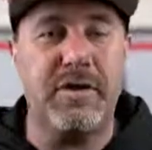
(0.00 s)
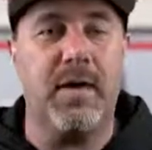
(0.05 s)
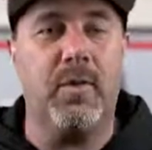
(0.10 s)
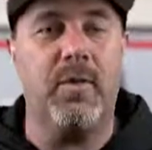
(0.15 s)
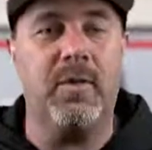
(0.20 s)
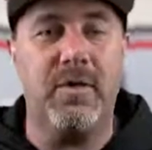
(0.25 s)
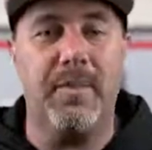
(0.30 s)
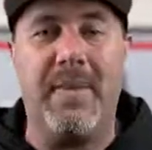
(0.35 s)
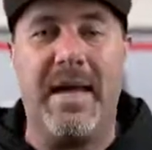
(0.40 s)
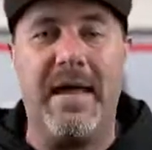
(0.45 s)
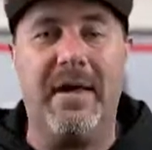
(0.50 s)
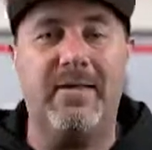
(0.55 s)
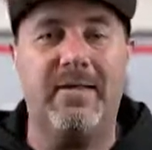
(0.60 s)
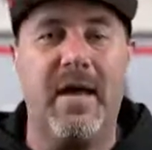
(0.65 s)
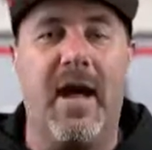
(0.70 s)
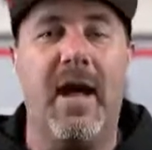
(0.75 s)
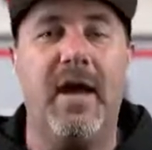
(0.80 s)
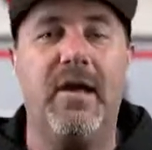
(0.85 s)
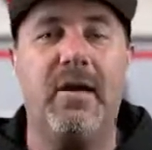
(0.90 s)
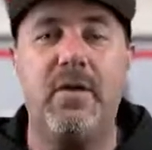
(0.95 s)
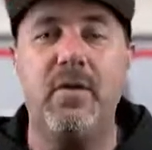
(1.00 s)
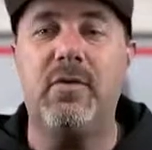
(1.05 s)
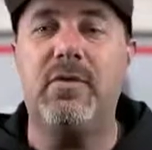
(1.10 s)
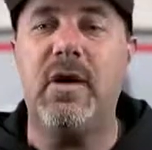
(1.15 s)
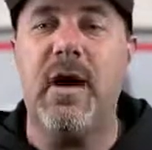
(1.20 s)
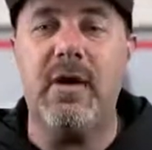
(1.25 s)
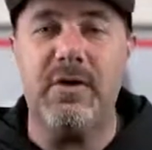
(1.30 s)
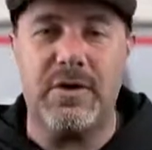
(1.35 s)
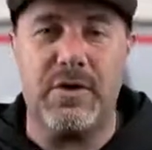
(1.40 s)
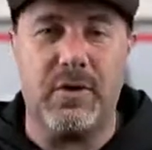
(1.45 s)
it with the Banks IQ
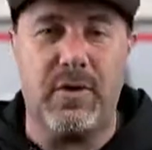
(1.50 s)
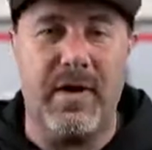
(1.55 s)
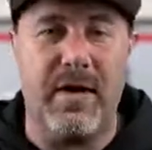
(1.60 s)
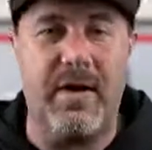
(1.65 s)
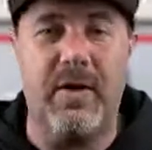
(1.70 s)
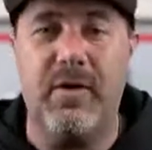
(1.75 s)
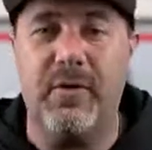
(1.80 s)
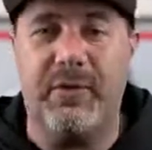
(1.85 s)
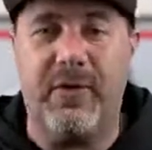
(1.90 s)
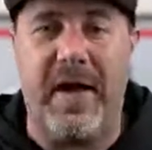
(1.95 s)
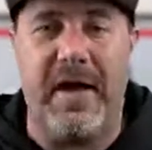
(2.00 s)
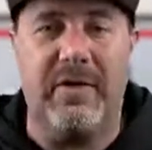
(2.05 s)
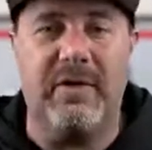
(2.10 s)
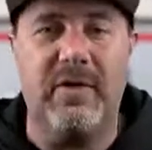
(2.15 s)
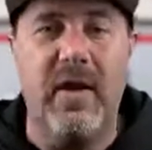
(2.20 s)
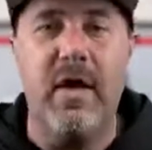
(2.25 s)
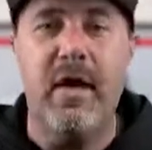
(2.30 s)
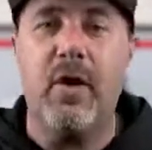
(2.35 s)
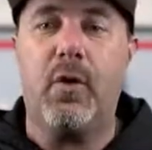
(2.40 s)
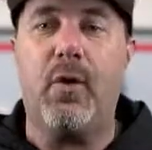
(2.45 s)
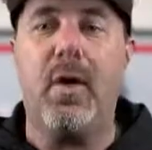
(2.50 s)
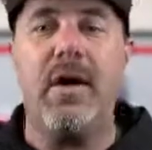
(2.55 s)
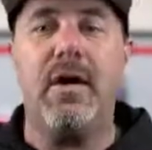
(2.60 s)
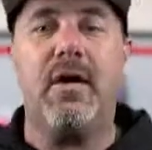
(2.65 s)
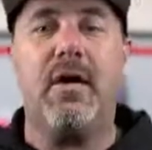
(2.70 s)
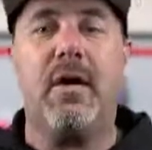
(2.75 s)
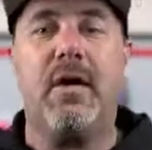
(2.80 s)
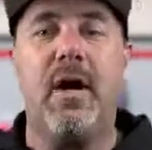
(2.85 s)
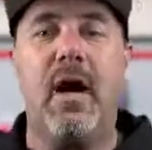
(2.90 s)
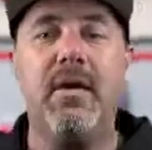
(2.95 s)
touchscreen interface,
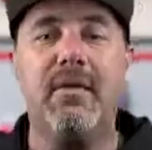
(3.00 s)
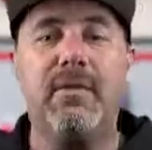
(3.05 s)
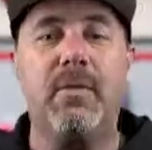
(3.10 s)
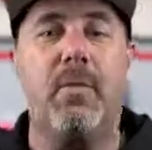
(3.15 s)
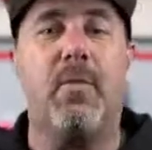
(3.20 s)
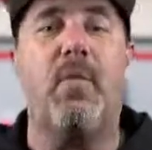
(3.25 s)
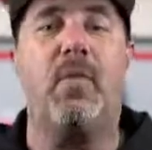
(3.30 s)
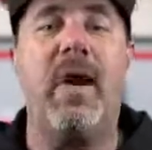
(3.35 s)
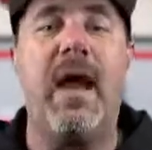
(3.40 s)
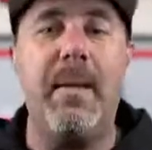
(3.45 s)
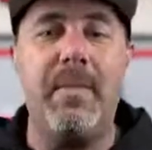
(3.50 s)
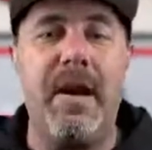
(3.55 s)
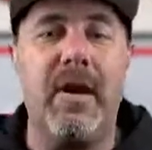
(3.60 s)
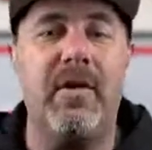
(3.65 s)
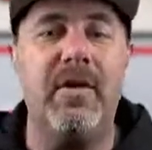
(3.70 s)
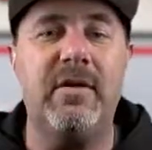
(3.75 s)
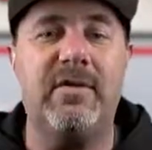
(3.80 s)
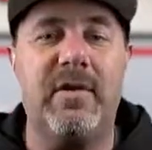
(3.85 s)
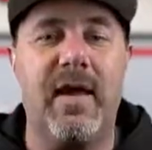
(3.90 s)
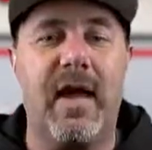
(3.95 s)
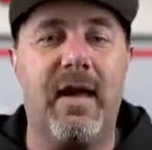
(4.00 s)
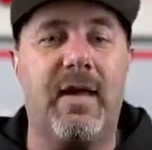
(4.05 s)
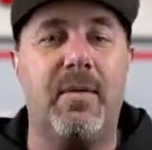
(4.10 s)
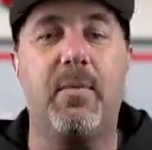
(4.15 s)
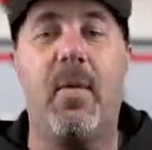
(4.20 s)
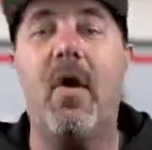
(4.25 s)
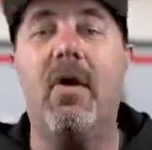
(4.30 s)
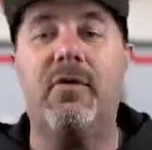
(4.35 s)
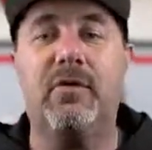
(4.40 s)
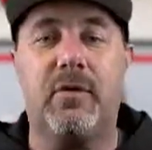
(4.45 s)
created a custom ram air intake and
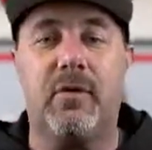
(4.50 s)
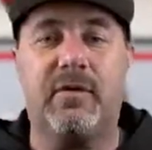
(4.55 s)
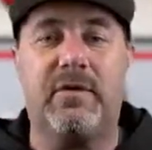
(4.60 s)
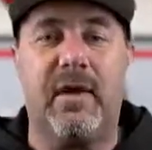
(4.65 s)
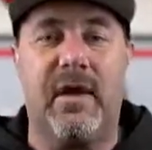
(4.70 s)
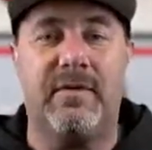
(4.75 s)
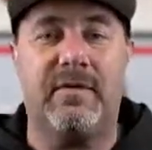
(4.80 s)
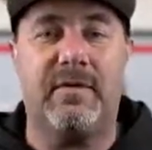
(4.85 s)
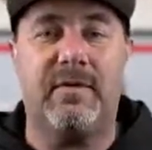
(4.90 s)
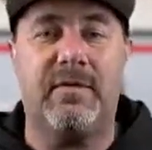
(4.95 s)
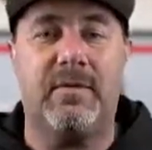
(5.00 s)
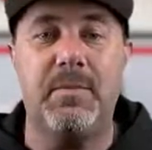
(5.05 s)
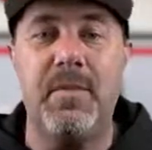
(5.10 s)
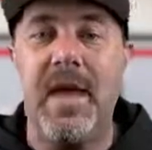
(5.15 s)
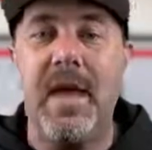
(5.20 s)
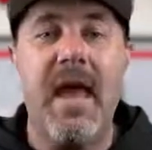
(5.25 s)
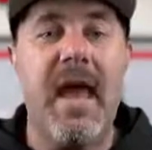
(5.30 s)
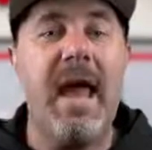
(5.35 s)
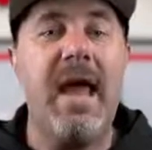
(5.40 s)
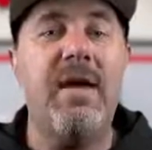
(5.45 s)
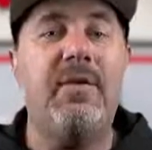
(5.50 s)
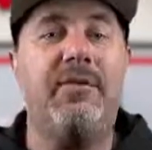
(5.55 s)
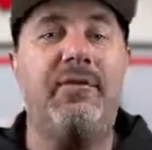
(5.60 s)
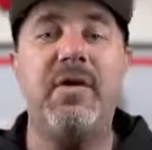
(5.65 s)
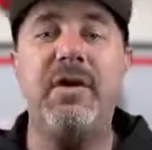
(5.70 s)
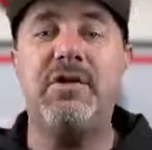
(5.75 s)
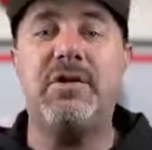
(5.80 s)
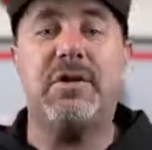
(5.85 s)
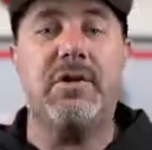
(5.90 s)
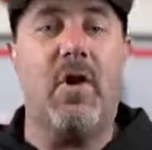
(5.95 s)
monster exhaust system, and
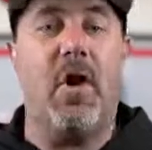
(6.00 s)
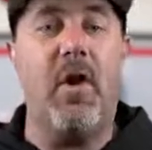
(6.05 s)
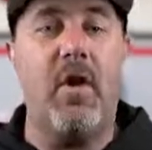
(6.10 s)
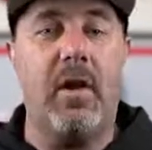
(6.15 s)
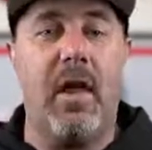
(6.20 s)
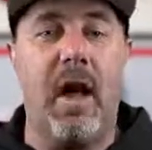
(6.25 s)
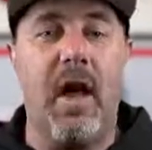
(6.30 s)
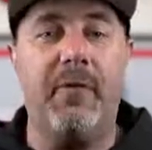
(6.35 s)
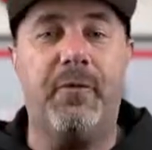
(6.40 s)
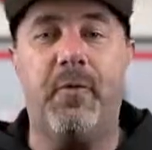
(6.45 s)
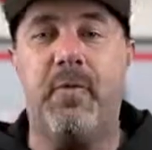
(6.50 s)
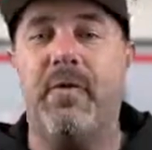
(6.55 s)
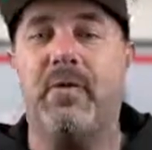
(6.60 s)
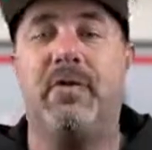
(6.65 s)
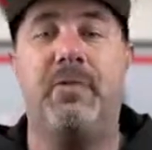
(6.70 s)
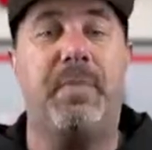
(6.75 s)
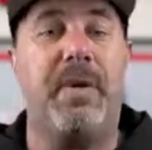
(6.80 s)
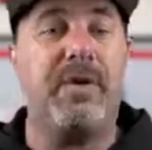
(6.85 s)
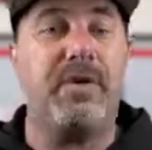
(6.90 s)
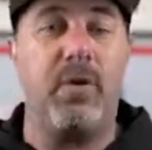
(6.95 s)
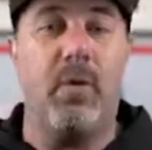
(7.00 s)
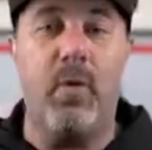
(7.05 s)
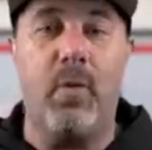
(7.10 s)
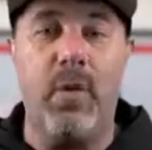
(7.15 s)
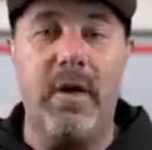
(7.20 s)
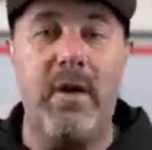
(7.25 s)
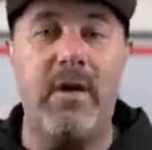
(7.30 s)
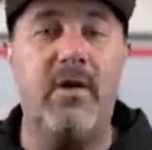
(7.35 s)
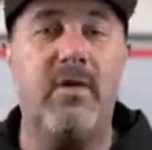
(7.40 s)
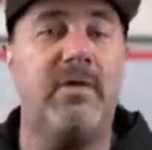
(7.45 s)
finished it all off with a special
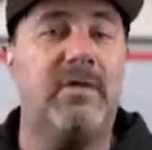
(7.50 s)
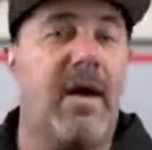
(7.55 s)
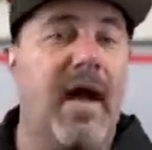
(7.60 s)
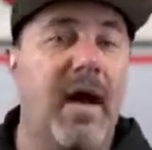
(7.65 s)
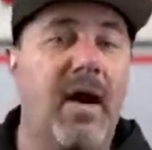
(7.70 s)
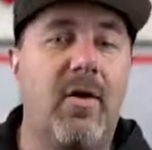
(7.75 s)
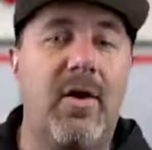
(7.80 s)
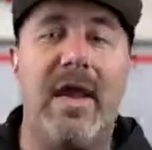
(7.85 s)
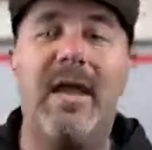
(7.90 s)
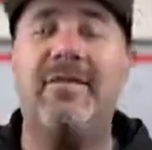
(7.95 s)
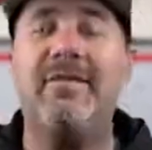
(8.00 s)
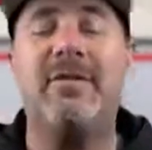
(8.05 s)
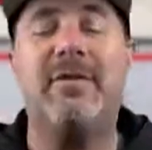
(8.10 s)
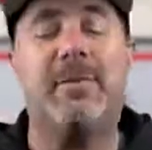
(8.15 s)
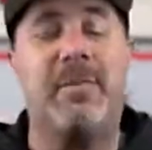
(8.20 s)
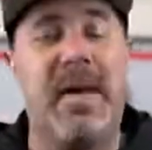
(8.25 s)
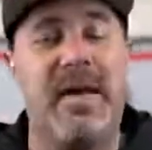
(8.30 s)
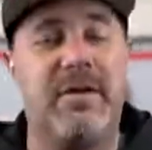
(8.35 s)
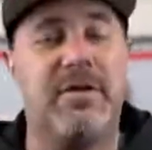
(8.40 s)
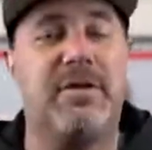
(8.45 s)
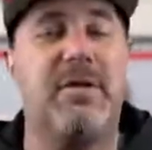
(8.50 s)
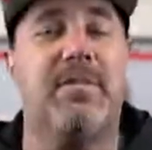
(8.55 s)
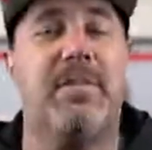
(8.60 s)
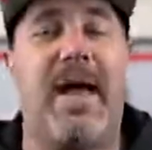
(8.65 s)
wheel, tire, and suspension